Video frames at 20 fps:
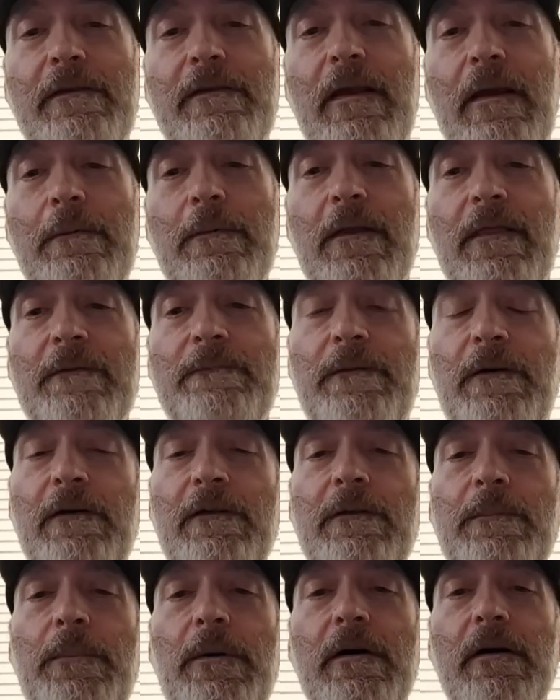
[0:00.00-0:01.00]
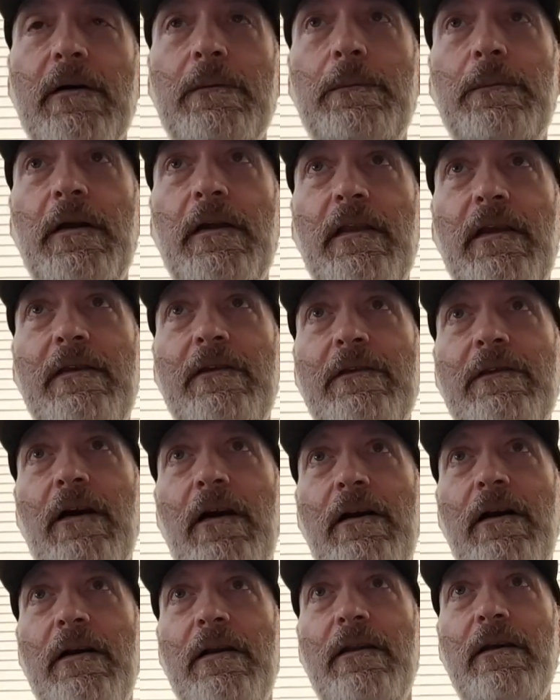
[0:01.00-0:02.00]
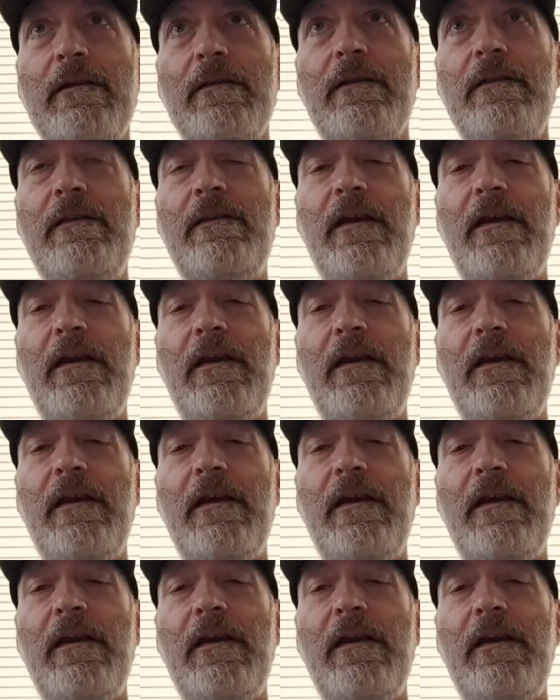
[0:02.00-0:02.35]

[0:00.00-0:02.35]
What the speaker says: say where the first book really started to